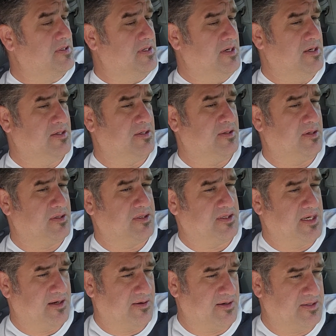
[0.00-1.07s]
Here's a little
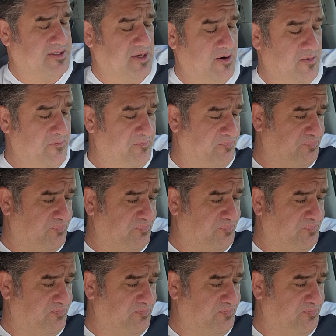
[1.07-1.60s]
secret. So